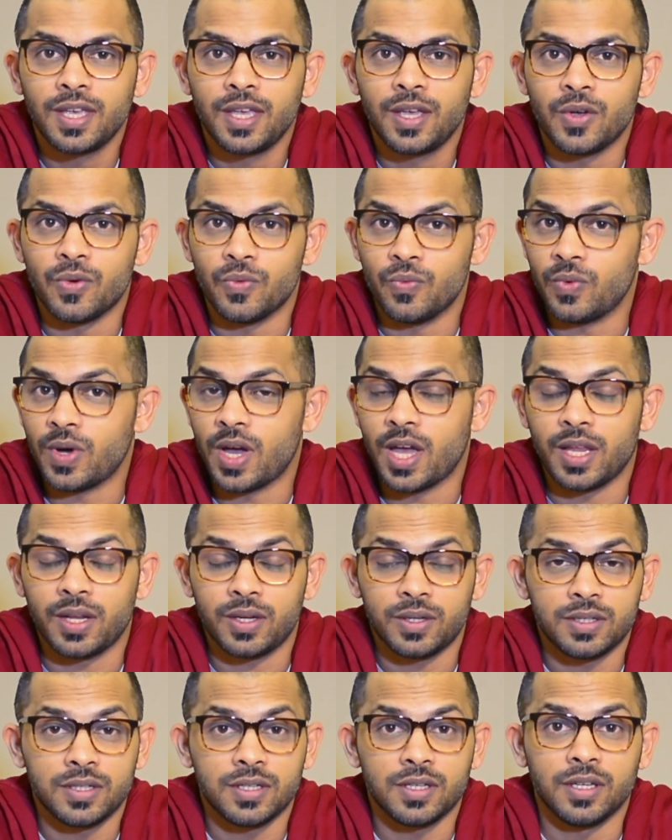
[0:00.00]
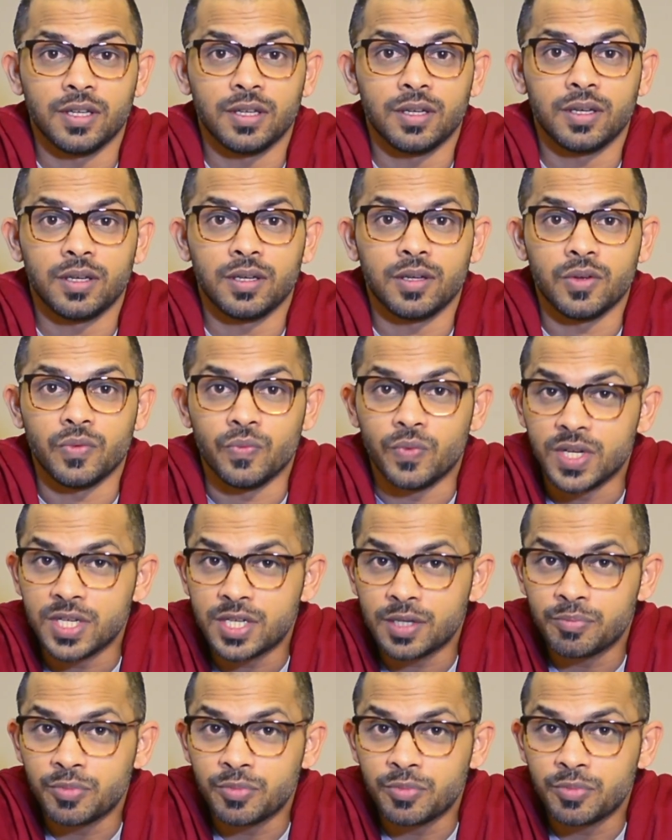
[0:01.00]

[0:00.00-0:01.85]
and winter